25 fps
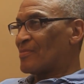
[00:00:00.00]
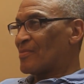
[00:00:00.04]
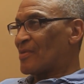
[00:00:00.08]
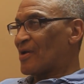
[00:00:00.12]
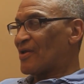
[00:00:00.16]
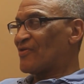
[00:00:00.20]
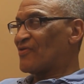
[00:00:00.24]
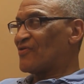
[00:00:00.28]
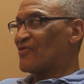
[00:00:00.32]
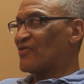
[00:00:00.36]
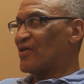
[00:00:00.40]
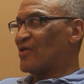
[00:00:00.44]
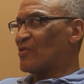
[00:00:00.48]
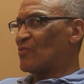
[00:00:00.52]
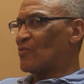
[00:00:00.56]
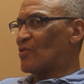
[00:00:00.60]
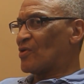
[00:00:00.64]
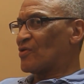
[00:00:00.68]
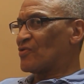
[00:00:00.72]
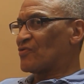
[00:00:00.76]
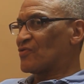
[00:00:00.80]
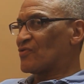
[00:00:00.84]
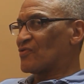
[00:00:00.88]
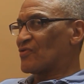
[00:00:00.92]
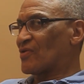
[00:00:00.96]
And seeing
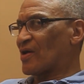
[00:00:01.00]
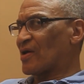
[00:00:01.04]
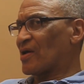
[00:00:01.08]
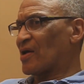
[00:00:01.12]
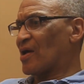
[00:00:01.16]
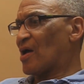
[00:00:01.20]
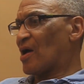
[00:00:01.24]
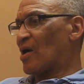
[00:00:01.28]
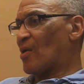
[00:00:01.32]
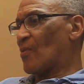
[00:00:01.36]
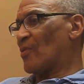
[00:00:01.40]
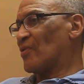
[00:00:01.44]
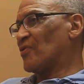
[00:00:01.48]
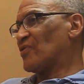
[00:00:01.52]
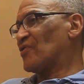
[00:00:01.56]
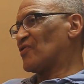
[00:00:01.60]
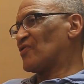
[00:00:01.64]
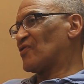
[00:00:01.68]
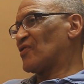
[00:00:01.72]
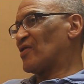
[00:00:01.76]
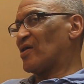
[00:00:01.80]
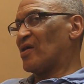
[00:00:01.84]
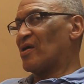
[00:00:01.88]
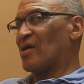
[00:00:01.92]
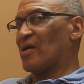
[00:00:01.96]
once was like, yeah, I went to
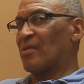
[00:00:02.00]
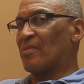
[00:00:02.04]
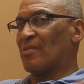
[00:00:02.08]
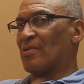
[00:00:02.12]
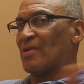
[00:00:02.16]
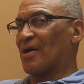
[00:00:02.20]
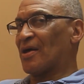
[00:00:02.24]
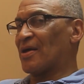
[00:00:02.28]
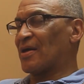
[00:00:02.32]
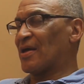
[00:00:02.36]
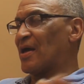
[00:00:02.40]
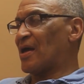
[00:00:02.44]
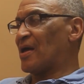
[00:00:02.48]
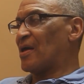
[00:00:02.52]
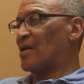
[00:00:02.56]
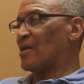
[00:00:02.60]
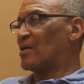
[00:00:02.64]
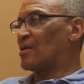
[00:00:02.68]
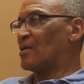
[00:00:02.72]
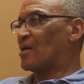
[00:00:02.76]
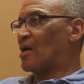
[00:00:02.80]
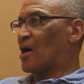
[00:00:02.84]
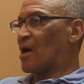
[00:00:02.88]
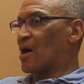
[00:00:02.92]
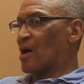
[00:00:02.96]
see him at like 8
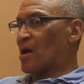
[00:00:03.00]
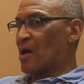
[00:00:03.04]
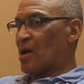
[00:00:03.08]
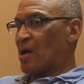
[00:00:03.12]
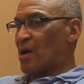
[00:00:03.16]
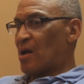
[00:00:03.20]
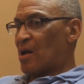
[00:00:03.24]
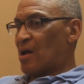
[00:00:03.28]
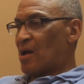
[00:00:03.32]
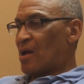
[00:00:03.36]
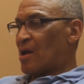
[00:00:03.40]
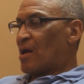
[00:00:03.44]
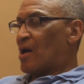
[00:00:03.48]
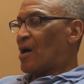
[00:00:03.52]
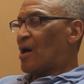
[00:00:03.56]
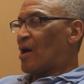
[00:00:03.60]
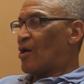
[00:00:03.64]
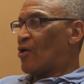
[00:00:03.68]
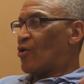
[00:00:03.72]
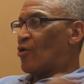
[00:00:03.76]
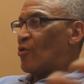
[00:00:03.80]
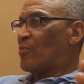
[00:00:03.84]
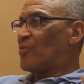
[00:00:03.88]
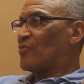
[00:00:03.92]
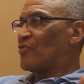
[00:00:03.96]
o'clock. I
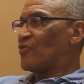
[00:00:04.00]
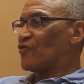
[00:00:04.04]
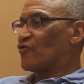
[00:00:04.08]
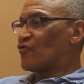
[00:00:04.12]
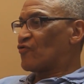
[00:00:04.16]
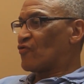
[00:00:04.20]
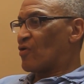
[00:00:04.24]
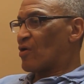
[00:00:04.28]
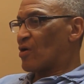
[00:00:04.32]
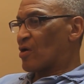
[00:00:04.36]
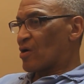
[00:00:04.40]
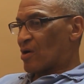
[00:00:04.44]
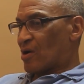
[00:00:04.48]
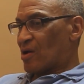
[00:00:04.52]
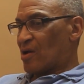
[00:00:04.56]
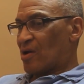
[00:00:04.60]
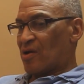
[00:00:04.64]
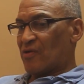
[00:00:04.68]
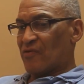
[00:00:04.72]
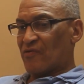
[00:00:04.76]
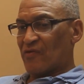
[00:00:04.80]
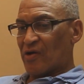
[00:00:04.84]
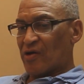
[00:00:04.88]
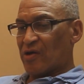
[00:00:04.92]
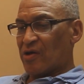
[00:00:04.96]
opened the trunk.
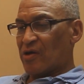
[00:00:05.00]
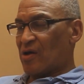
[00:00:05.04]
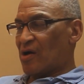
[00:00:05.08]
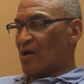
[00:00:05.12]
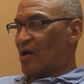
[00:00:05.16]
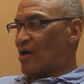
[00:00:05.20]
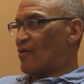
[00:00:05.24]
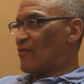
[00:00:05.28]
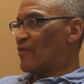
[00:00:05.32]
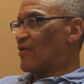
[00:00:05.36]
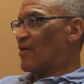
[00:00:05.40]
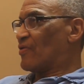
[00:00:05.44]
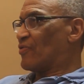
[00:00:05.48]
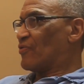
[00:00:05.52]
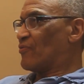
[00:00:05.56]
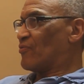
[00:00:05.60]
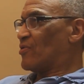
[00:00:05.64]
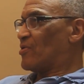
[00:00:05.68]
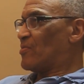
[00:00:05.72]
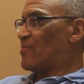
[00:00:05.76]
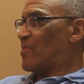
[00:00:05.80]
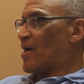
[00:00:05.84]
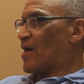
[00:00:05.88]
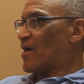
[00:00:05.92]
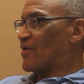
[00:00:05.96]
He's like, yeah, we got
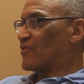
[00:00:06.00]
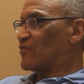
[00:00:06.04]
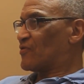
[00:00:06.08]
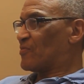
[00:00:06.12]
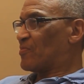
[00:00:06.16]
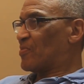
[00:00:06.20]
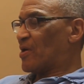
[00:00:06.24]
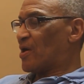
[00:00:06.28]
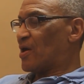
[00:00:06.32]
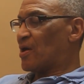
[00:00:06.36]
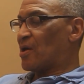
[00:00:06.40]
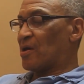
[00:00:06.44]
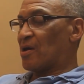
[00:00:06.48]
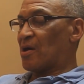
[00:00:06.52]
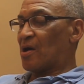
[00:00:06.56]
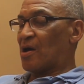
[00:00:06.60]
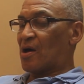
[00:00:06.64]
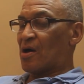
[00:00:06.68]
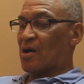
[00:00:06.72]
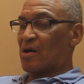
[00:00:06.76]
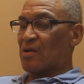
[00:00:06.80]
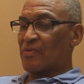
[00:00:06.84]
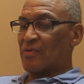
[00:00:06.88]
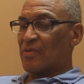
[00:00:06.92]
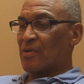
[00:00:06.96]
3 bags of paint,
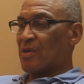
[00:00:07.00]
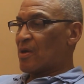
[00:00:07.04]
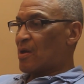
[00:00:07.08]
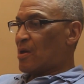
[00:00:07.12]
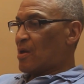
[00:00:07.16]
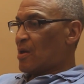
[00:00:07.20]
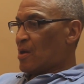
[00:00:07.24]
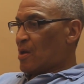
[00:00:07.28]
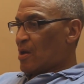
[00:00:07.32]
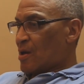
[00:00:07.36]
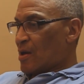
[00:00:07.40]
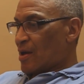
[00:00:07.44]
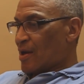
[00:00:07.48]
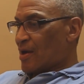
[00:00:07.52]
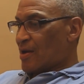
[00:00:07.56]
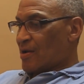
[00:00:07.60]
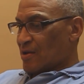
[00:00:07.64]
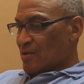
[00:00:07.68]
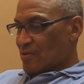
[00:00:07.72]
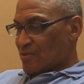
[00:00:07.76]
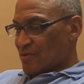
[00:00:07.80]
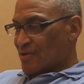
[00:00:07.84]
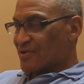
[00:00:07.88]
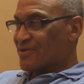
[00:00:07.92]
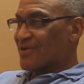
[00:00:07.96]
yeah. And
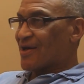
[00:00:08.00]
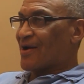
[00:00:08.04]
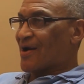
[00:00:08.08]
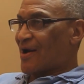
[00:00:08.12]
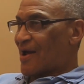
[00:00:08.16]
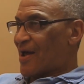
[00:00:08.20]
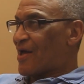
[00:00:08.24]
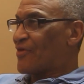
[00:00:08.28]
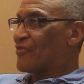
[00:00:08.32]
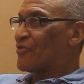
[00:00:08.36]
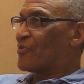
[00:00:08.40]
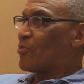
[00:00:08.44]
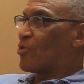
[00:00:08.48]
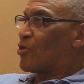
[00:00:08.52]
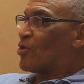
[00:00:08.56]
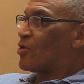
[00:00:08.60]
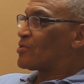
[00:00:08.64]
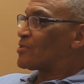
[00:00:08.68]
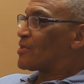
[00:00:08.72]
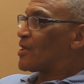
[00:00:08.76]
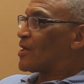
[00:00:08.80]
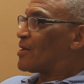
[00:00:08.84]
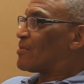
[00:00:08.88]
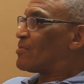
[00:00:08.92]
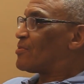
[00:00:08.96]
he looked at it, I had them
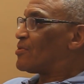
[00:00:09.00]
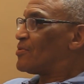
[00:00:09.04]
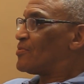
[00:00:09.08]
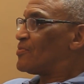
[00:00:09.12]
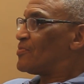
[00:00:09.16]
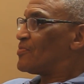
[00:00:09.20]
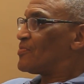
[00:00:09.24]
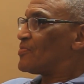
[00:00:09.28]
all labeled.